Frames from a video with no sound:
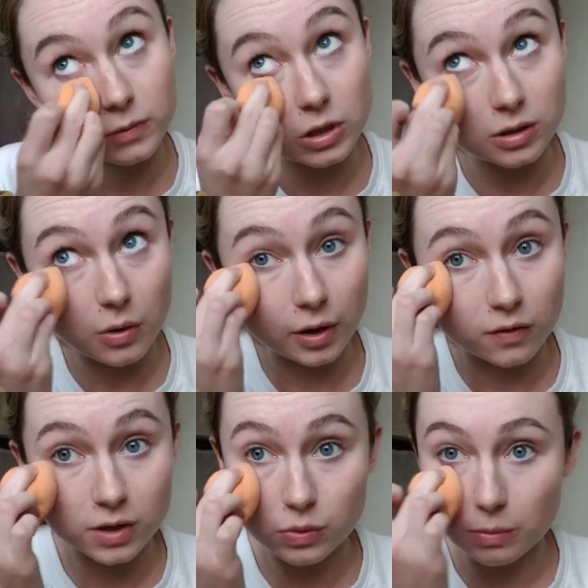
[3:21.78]
Just going
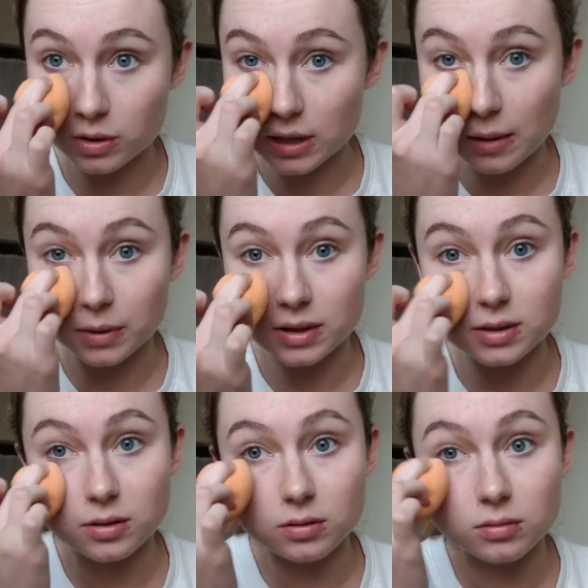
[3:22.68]
over this one more time,
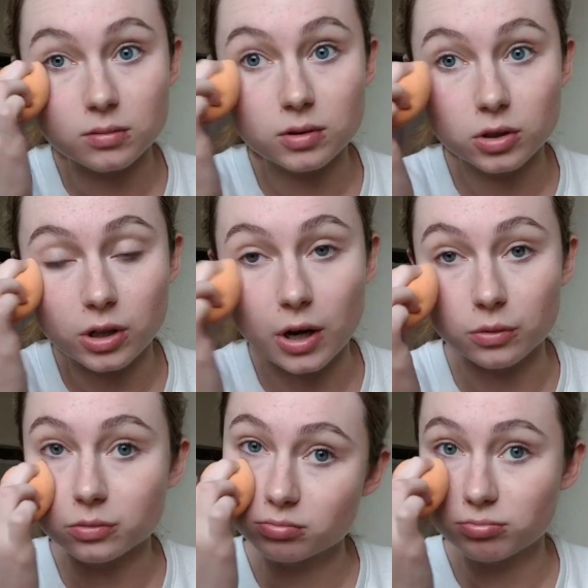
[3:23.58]
because, you
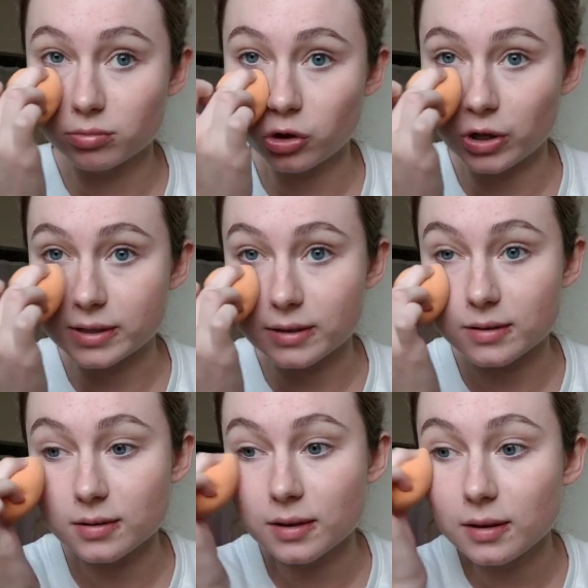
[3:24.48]
know, creases.